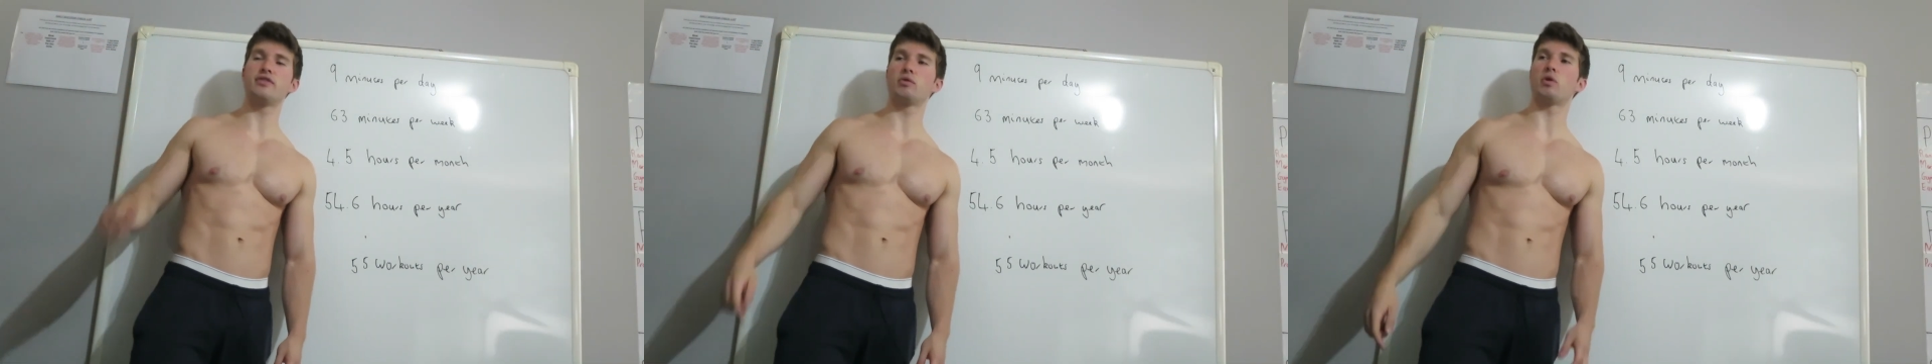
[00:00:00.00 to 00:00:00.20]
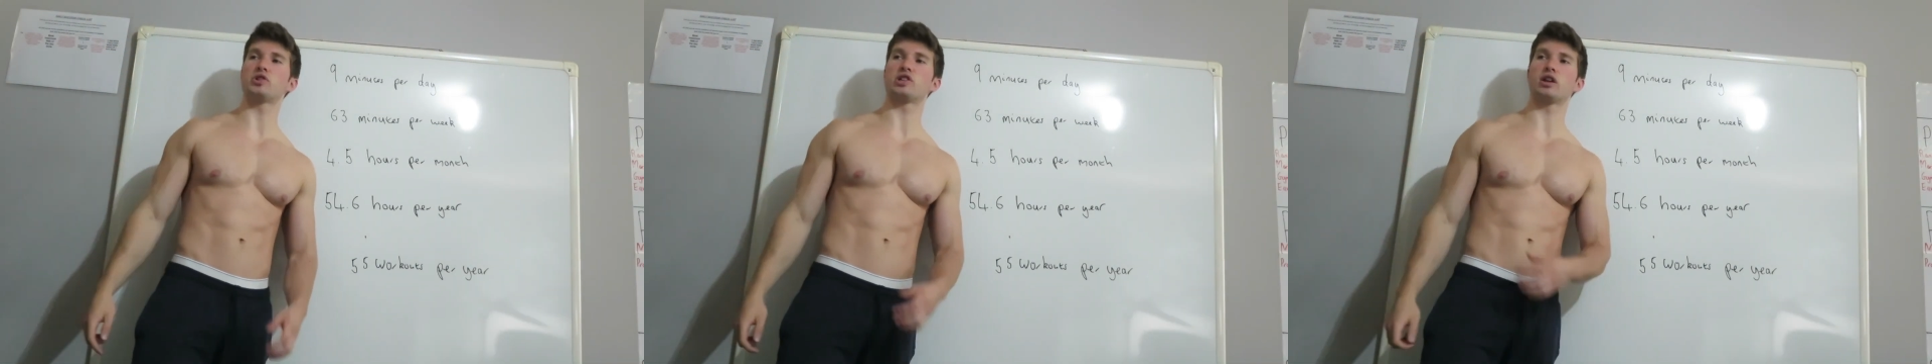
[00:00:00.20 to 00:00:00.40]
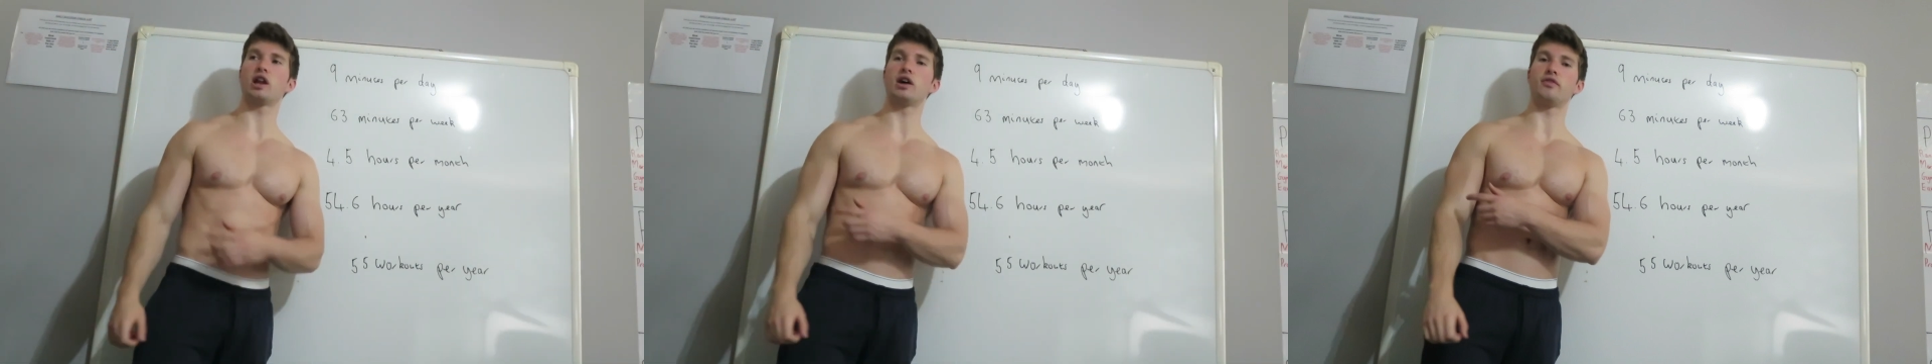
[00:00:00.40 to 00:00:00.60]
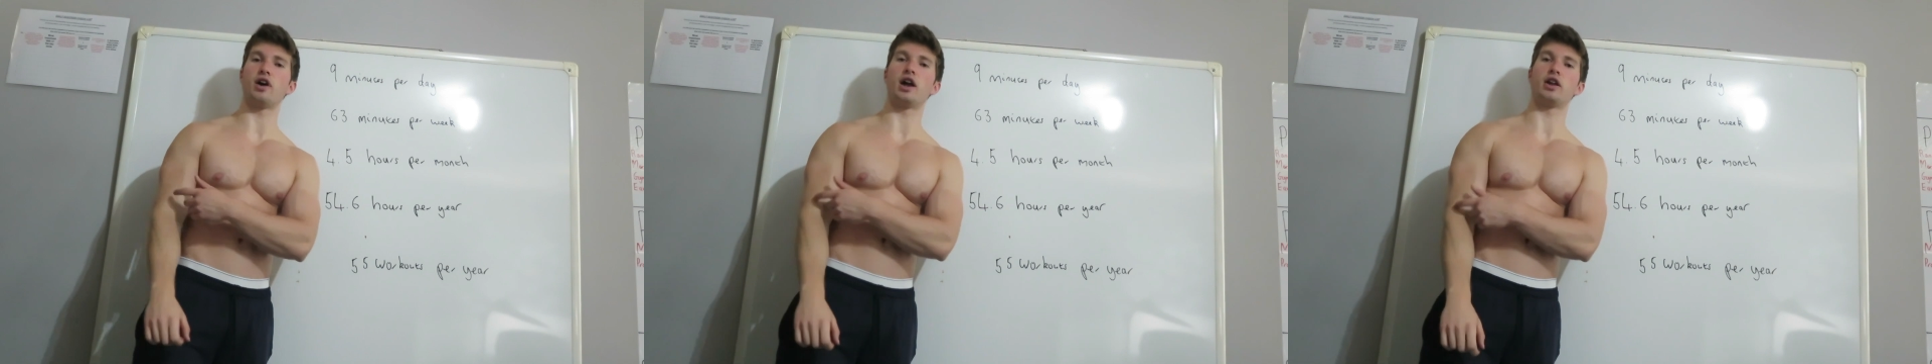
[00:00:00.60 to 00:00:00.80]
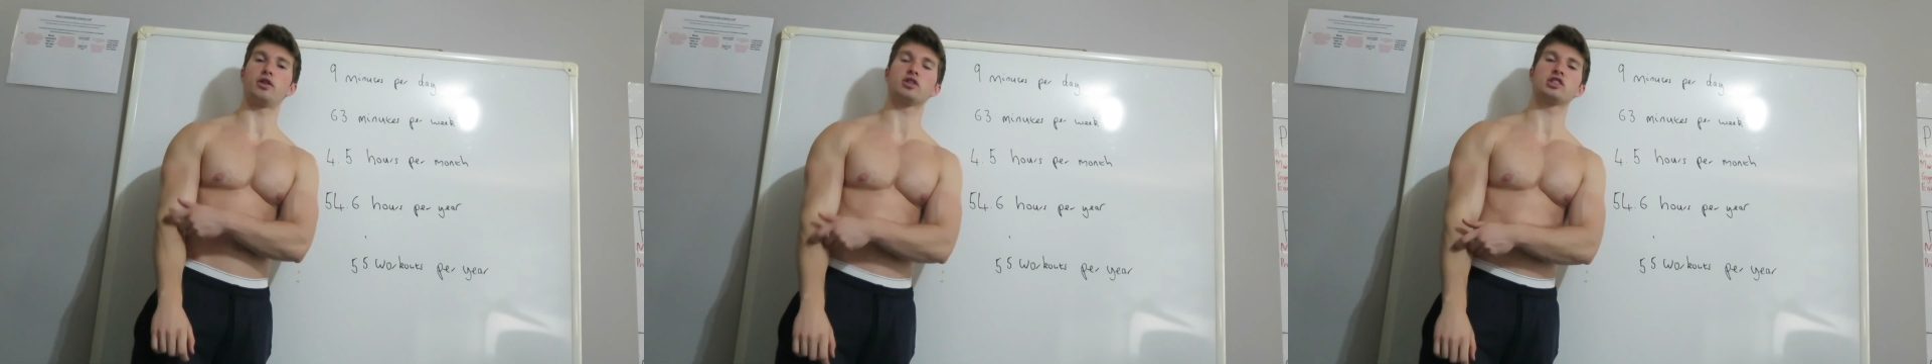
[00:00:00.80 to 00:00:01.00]
if you're watching Love
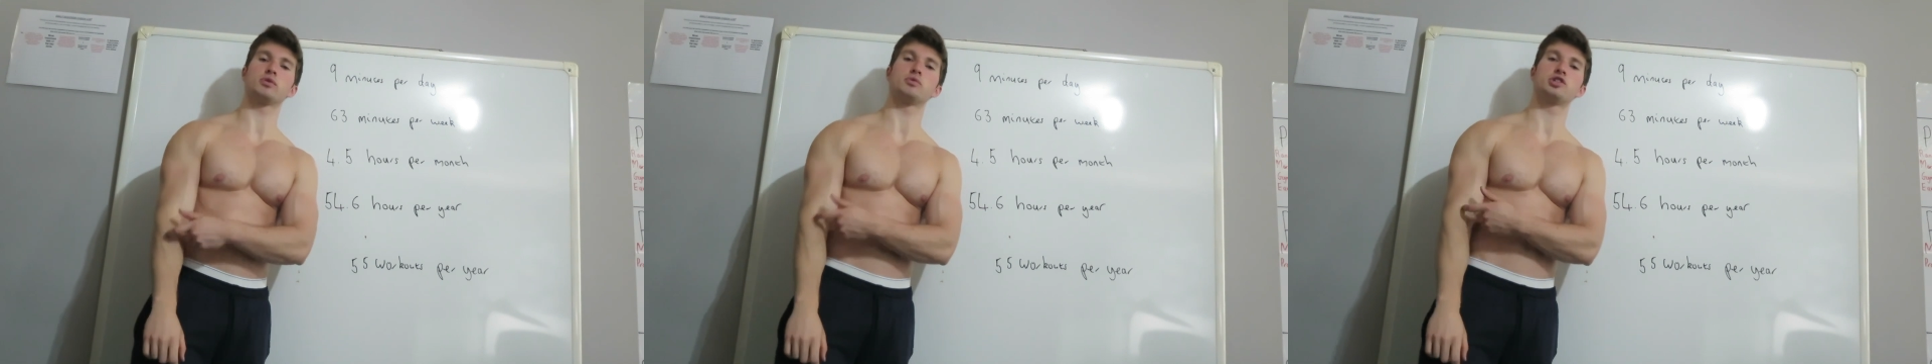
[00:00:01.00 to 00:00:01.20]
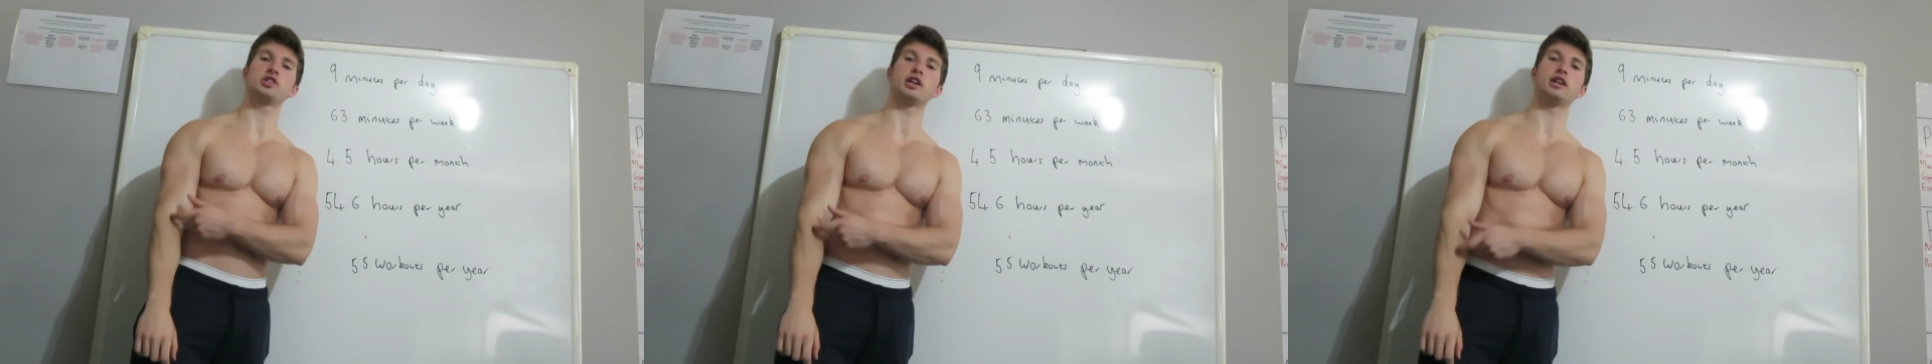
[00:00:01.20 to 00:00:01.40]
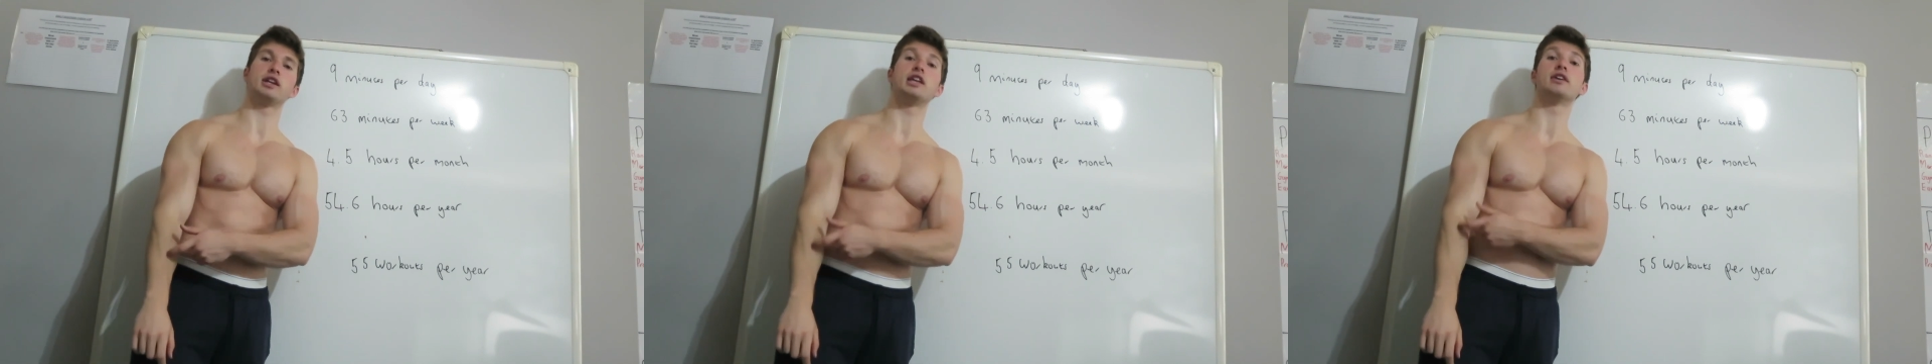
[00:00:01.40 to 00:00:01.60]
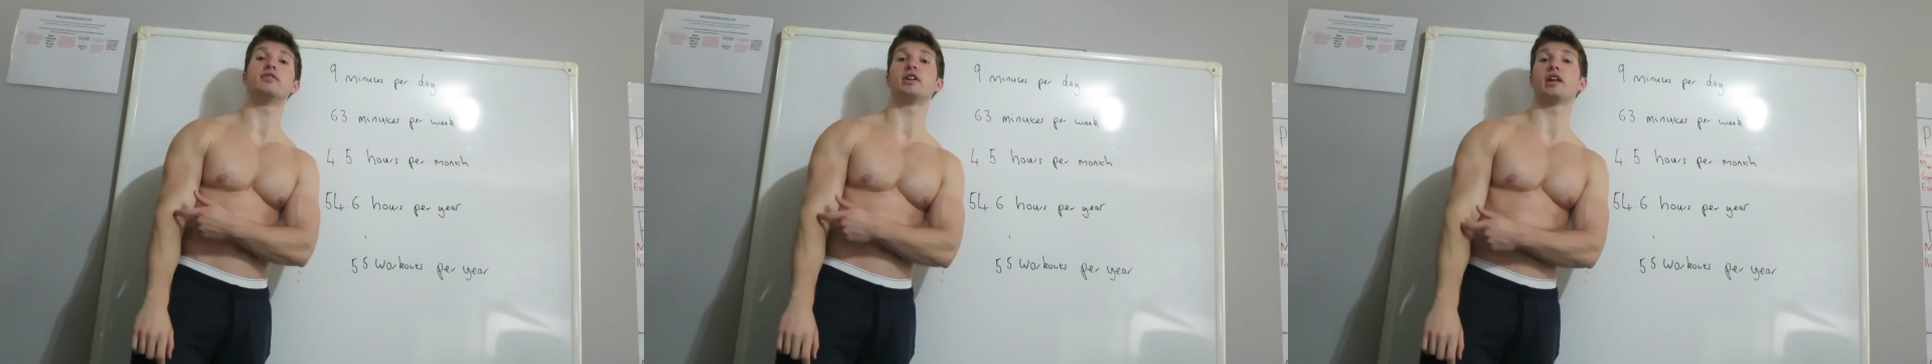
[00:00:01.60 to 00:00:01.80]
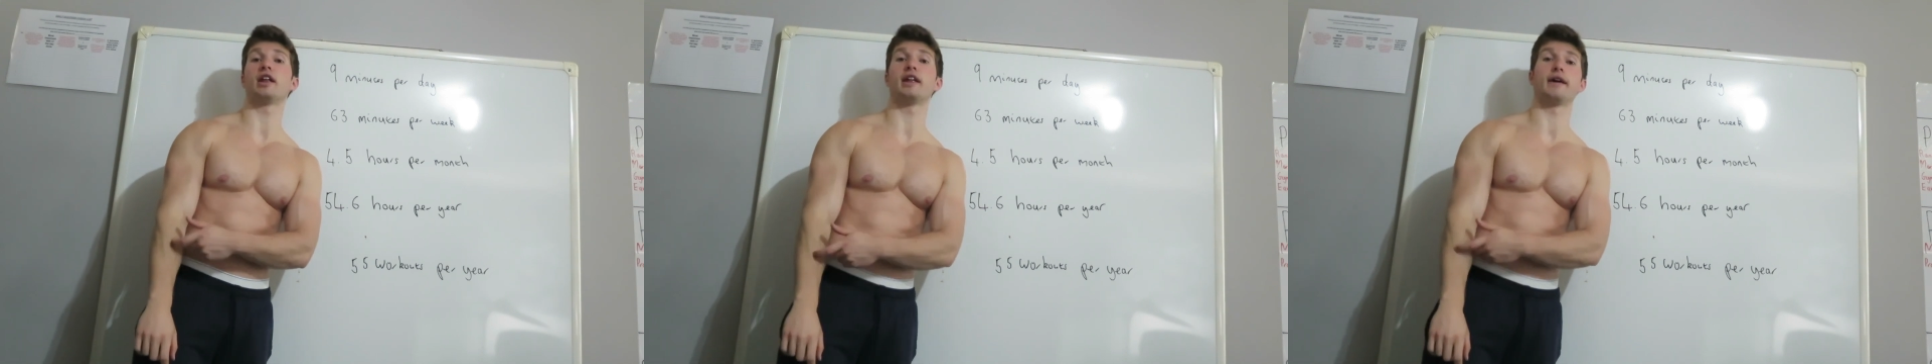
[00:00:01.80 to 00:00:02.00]
Island or some shit in the
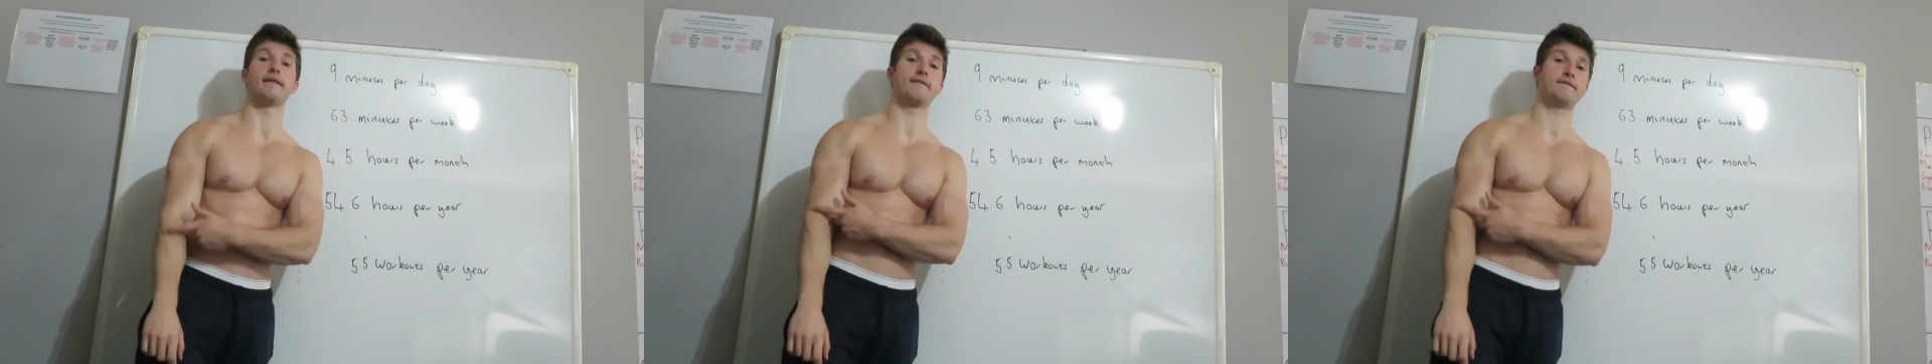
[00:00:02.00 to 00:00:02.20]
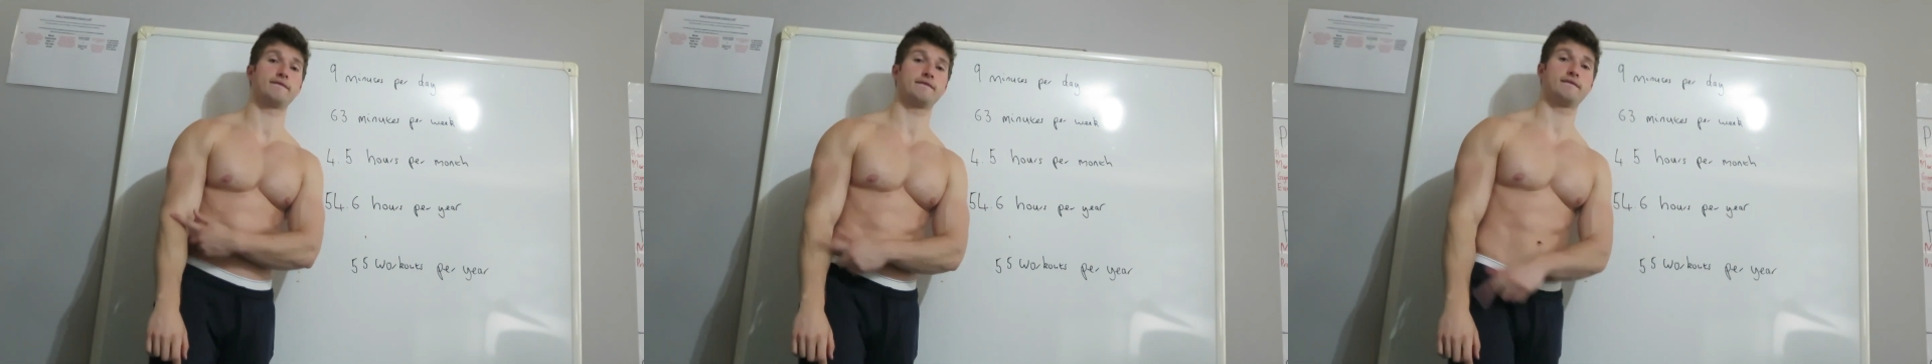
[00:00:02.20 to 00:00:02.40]
evening like that.